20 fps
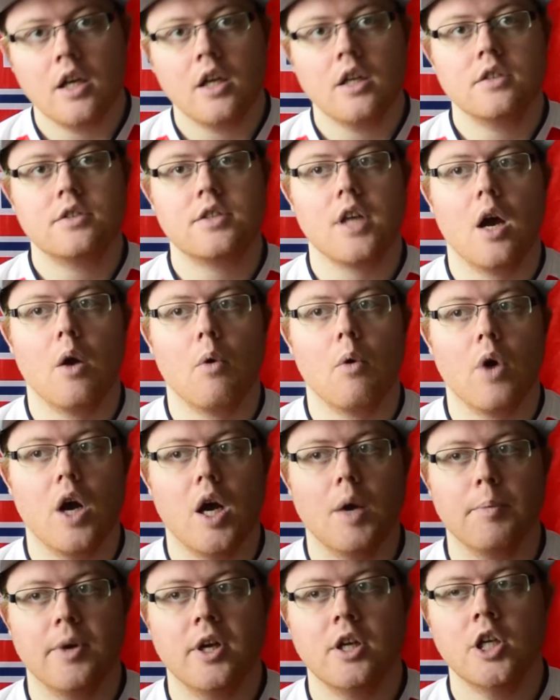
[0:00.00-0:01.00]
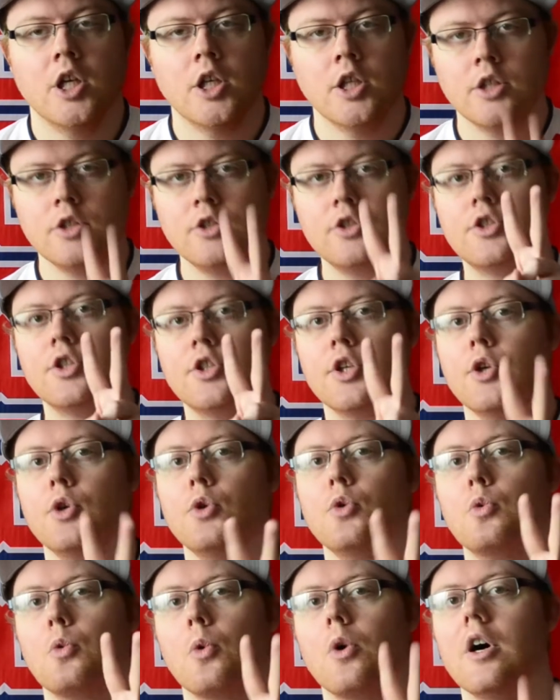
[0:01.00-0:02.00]
So,
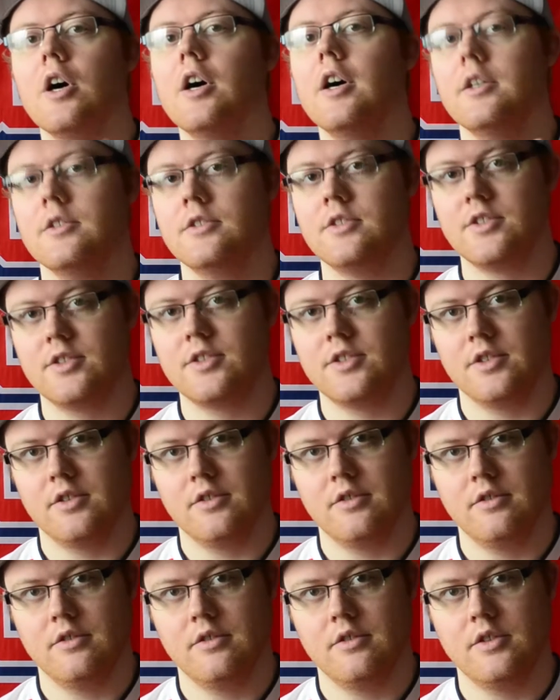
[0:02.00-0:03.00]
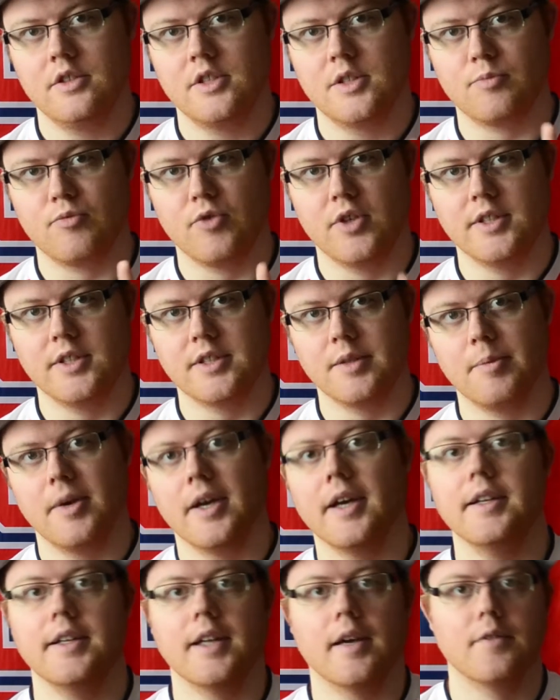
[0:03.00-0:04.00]
two words spring to
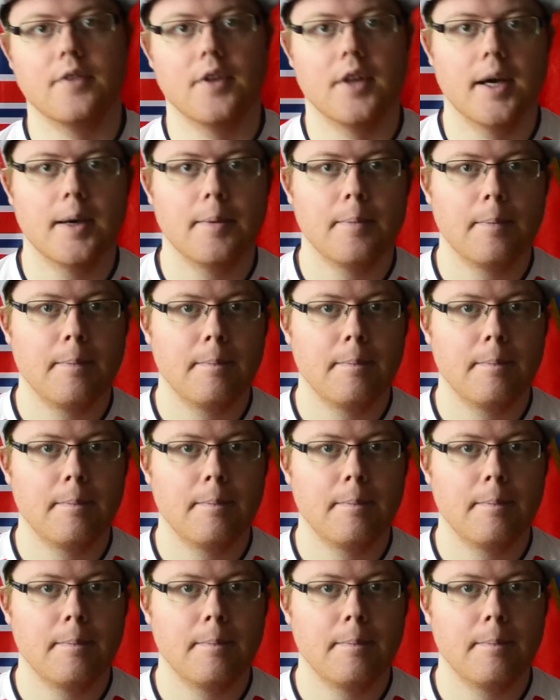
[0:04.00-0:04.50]
mind after that.